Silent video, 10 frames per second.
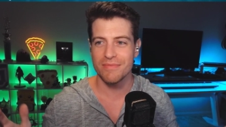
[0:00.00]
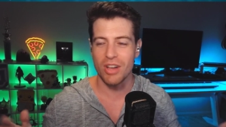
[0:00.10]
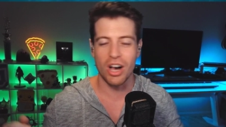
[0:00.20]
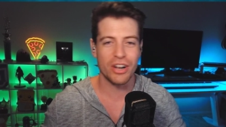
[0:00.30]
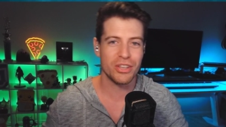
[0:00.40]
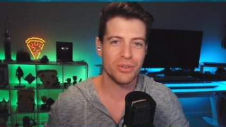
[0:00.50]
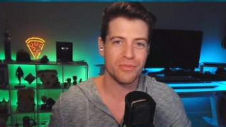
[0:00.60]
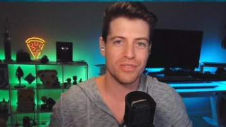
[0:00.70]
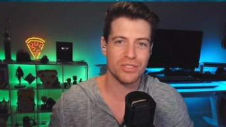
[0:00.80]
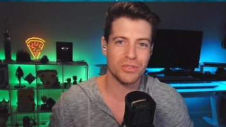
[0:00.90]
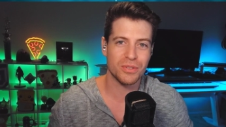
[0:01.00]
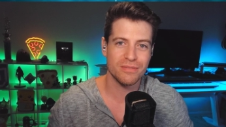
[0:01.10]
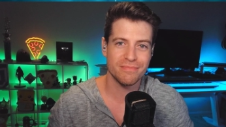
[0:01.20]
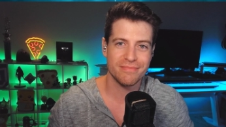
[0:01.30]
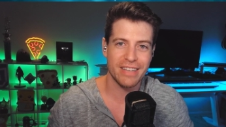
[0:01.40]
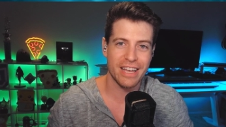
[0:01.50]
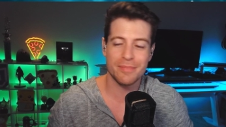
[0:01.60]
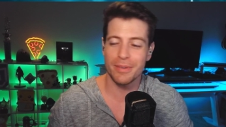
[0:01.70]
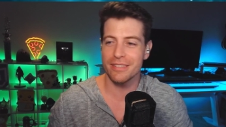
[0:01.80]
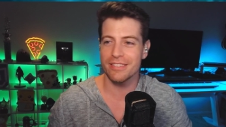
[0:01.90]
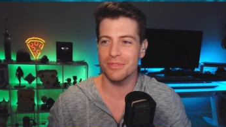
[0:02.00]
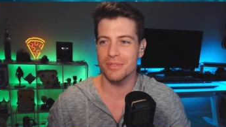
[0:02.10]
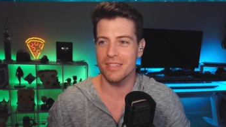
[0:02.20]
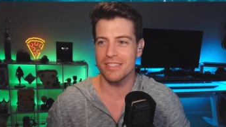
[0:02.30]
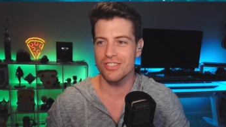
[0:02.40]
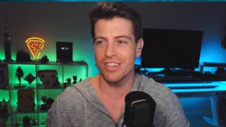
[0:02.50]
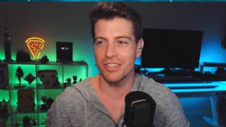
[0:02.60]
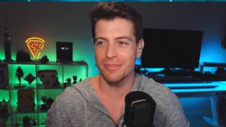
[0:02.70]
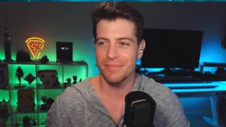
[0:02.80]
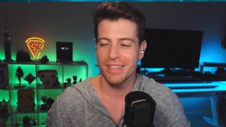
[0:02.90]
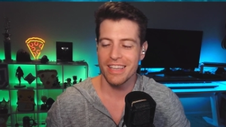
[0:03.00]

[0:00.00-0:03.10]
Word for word: the audio and visual aspect to this channel.